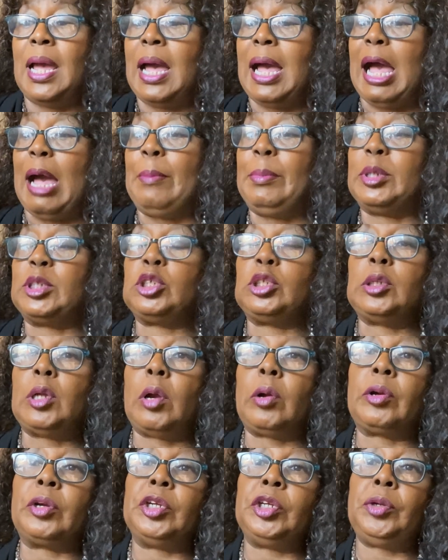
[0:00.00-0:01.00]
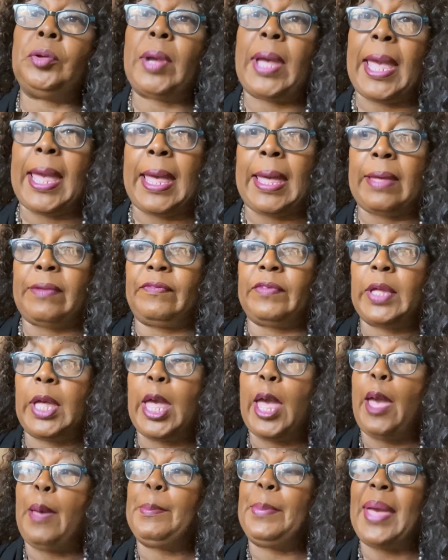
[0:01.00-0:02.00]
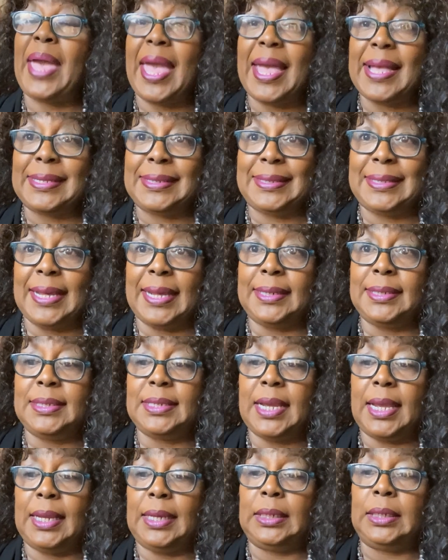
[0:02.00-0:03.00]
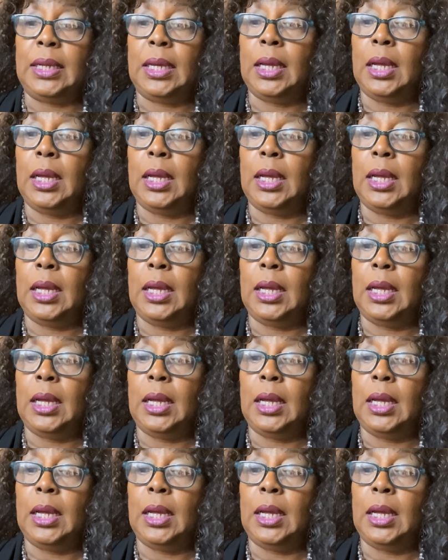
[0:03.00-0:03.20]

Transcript: how much longer you have past that date,